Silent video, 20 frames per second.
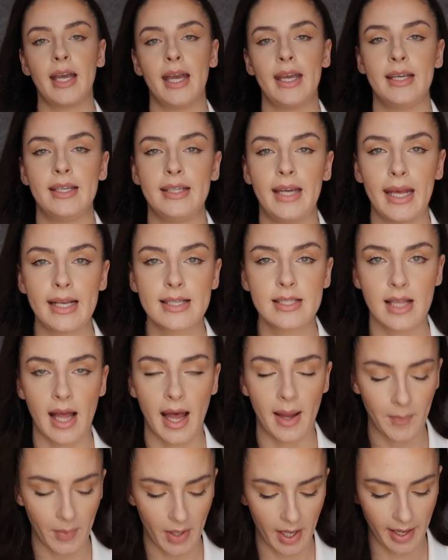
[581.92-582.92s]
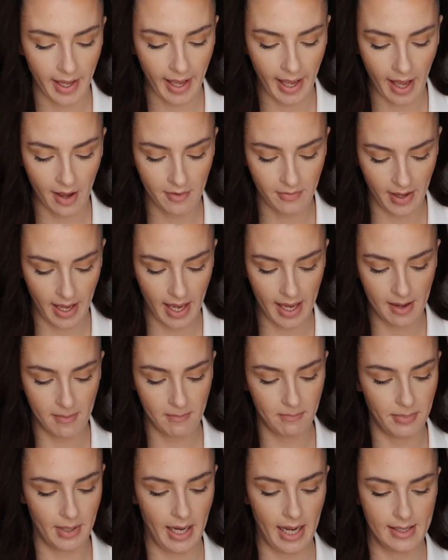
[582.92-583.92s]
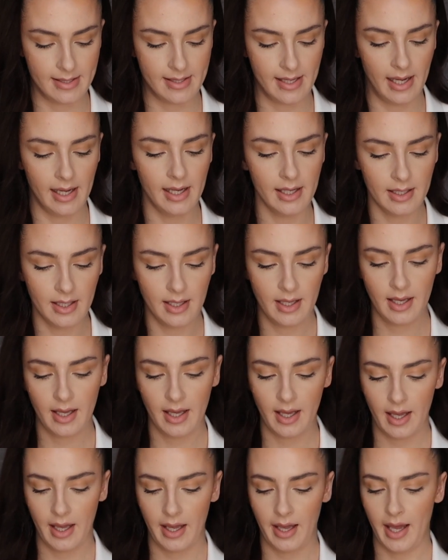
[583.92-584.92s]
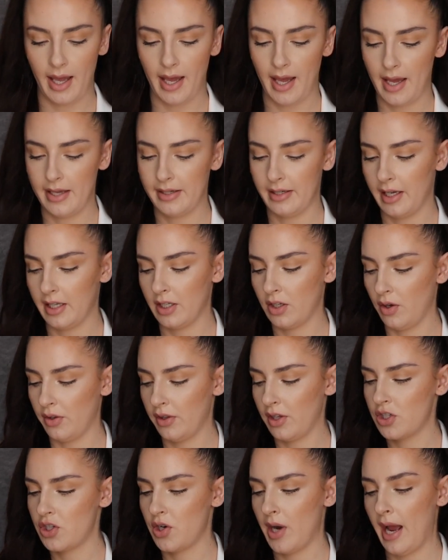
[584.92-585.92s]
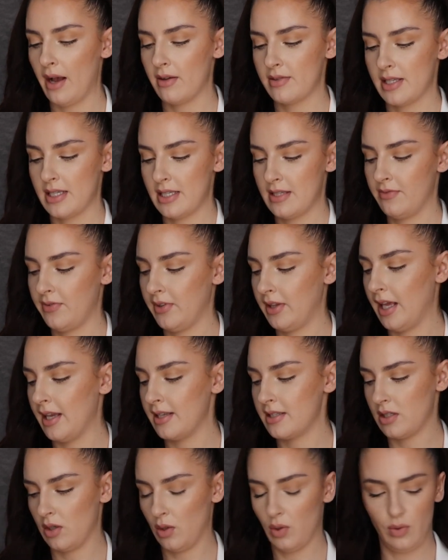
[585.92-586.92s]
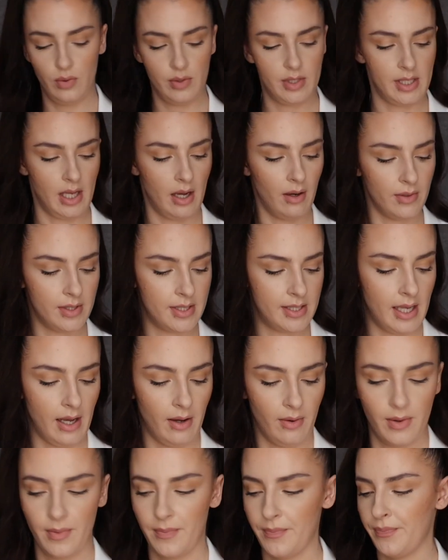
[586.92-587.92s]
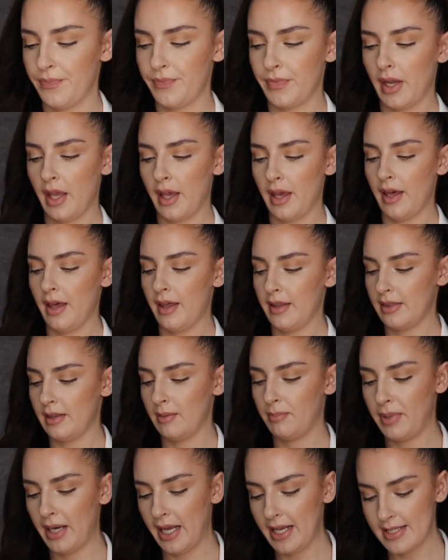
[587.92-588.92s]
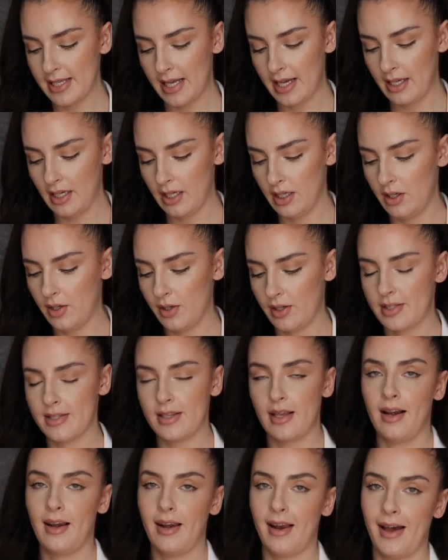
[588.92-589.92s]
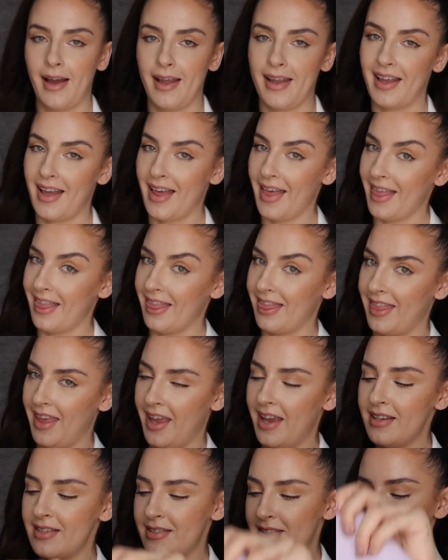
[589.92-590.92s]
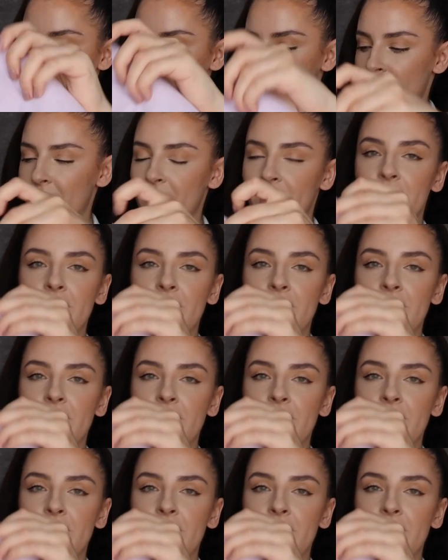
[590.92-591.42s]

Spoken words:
Okay, next up I have a blazer and I got the trousers for this also. So the blazer looks like this.